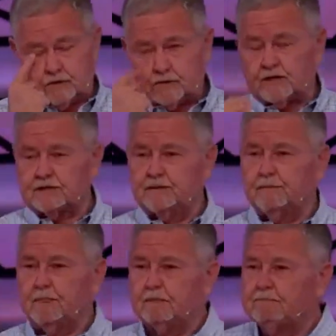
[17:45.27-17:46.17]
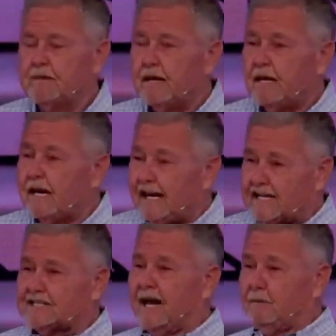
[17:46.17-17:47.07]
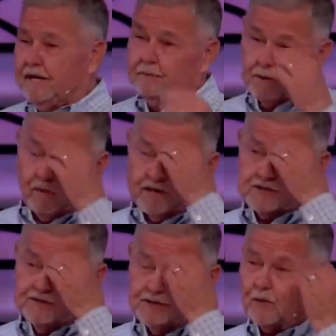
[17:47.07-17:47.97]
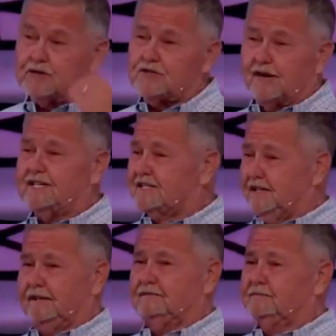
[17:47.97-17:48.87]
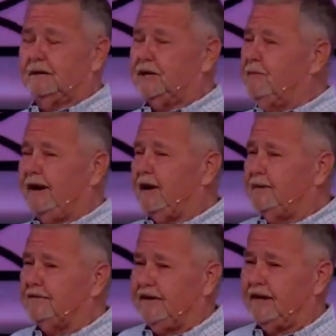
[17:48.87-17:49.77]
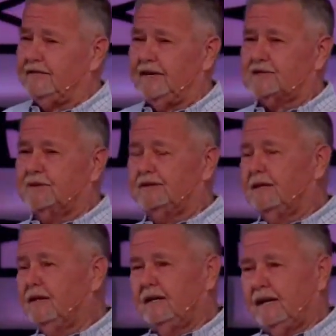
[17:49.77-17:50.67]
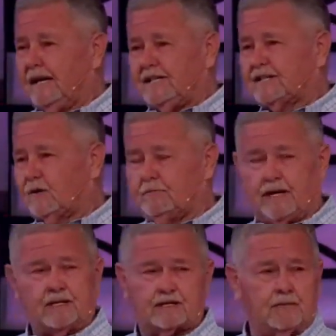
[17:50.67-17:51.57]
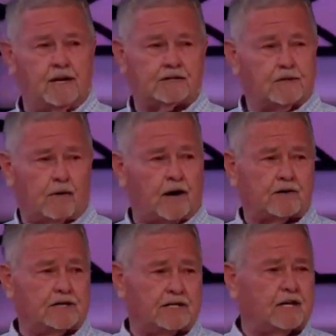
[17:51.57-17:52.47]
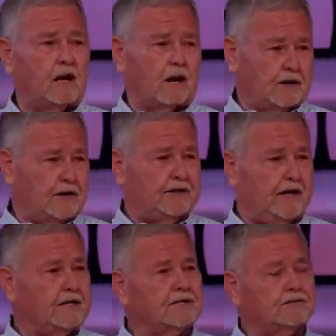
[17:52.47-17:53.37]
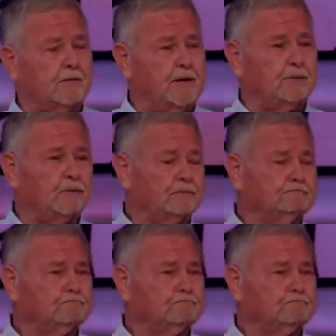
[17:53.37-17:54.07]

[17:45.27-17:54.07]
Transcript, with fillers: Trust him. Last night we did, we watched George Strait sing. May you may not be a fan of his, but he sold millions and millions of records and he's done a lot of good things for people.